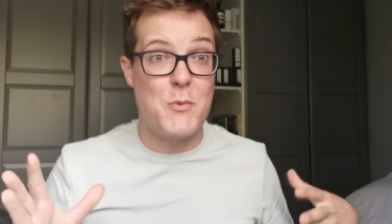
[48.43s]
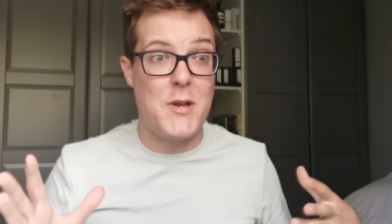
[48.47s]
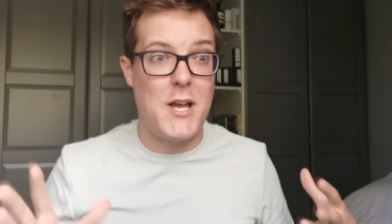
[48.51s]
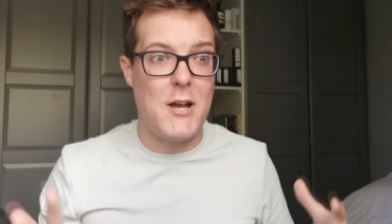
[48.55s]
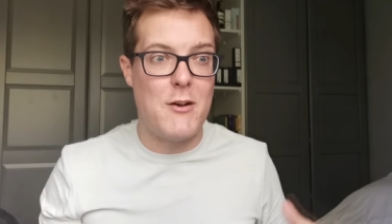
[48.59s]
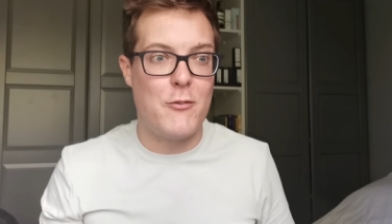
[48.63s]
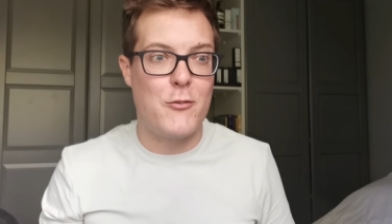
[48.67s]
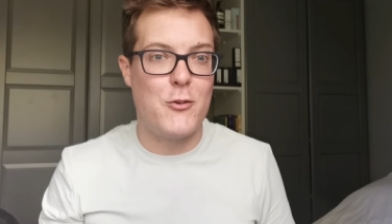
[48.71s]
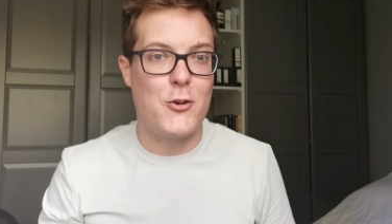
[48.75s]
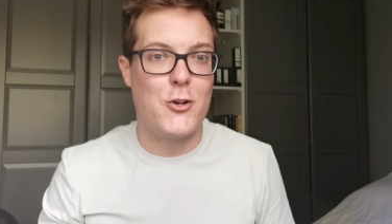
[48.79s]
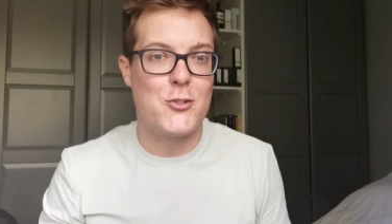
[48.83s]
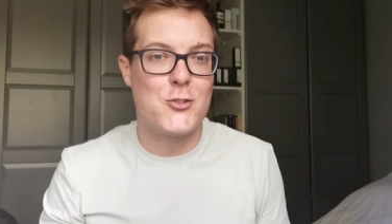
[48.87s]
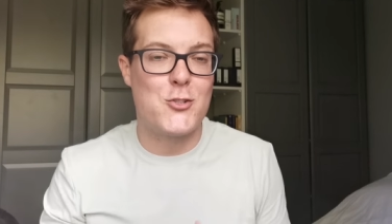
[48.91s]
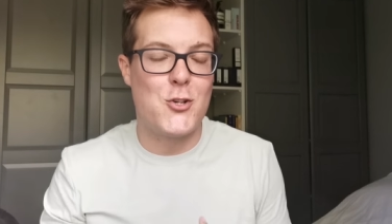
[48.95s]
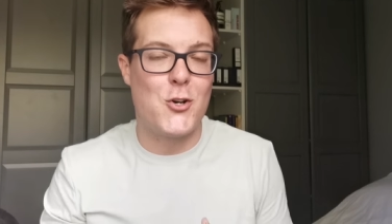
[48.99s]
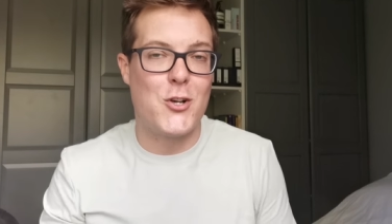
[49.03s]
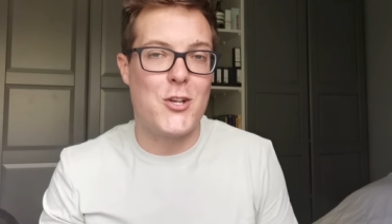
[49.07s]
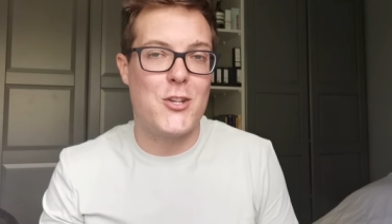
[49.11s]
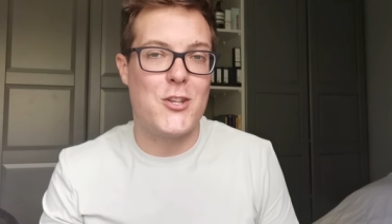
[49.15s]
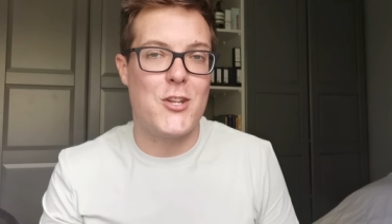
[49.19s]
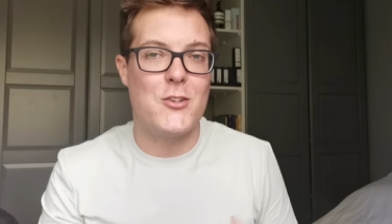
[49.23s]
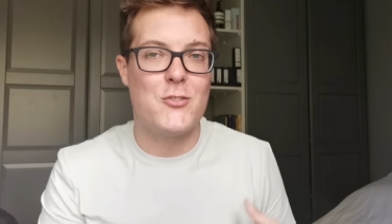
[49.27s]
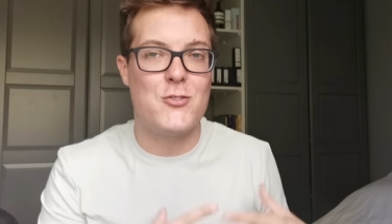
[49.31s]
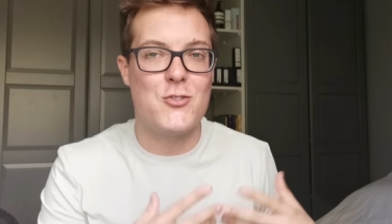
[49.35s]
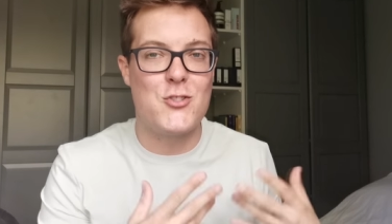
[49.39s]
we are of course
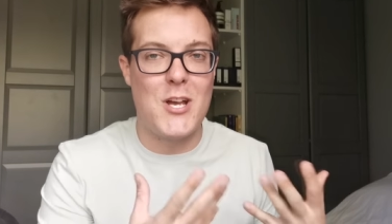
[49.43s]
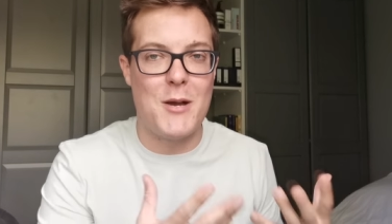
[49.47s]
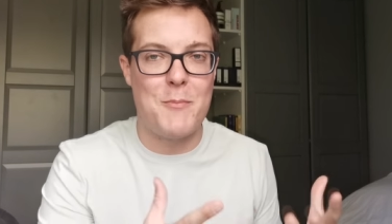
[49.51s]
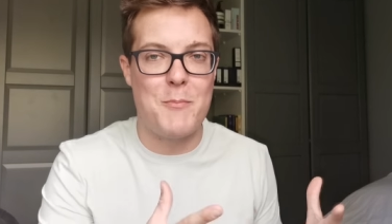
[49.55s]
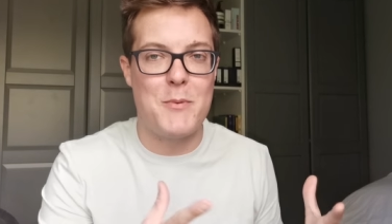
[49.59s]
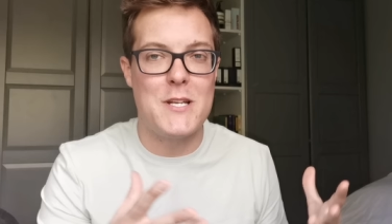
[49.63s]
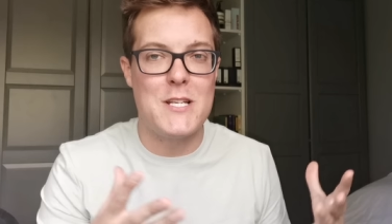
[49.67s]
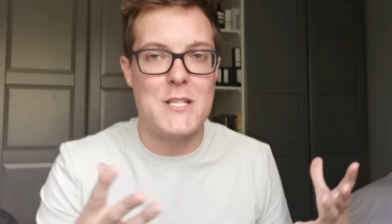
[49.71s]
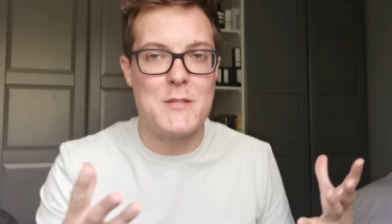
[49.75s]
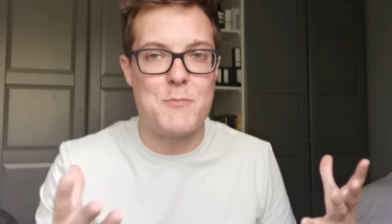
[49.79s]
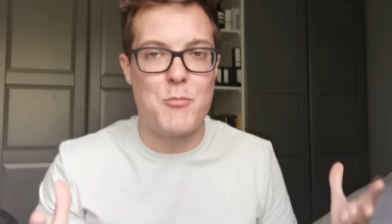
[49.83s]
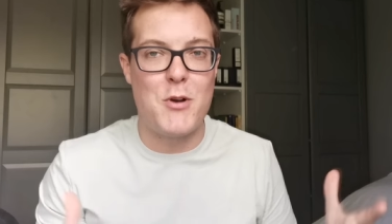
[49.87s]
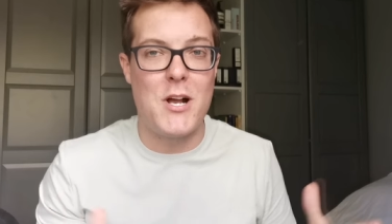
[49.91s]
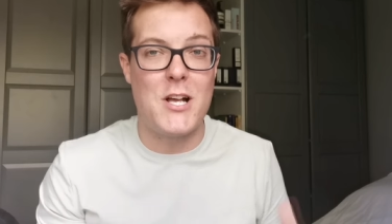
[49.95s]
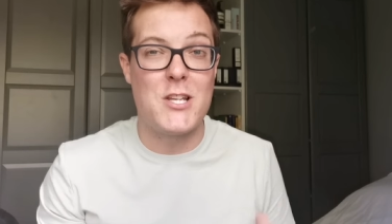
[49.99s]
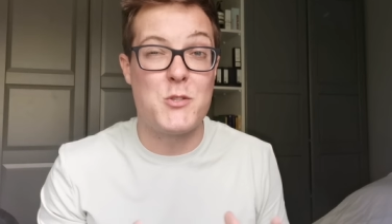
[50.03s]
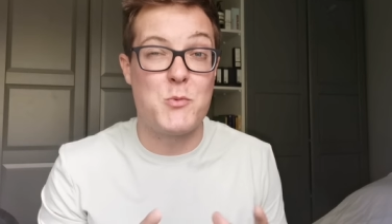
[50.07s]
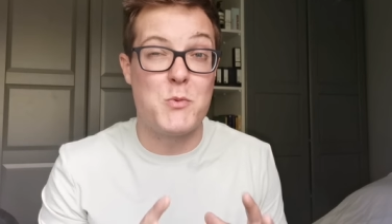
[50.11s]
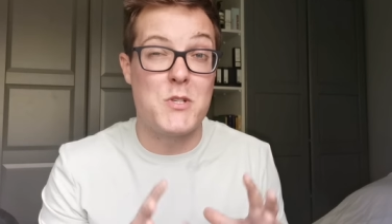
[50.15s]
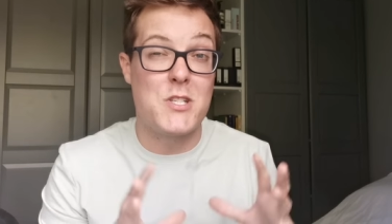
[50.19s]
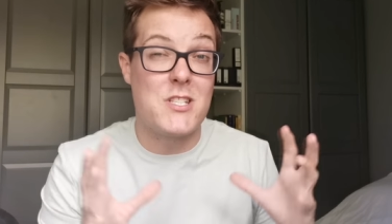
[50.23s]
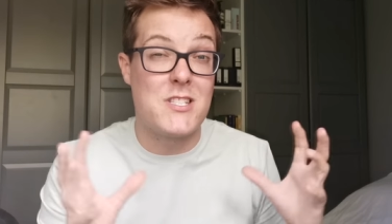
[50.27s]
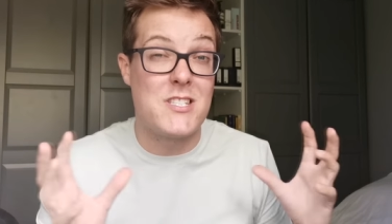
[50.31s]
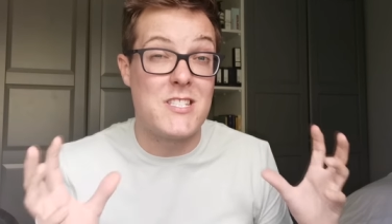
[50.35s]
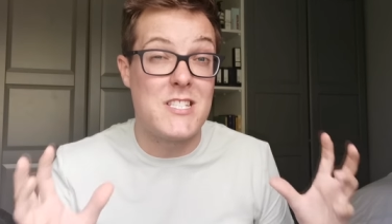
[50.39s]
talking those Japanese
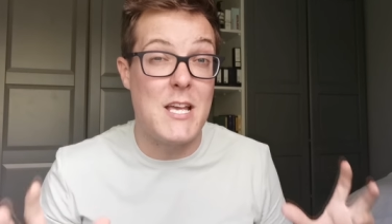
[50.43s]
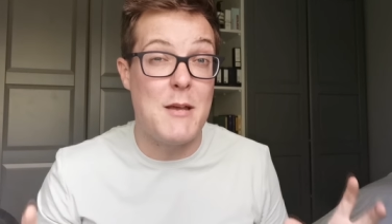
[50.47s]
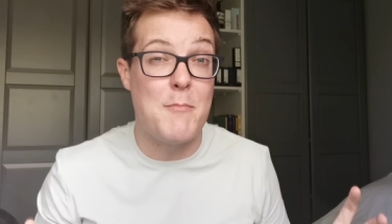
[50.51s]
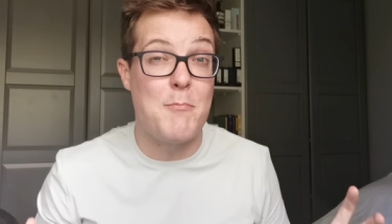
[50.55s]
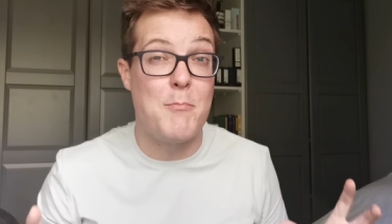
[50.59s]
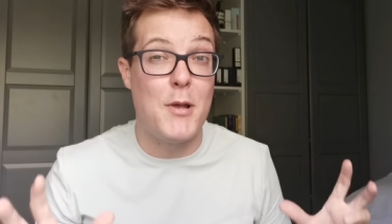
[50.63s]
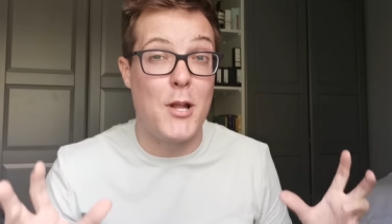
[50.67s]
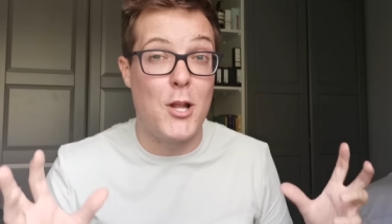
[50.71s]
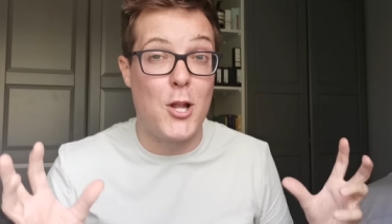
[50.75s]
brands which sit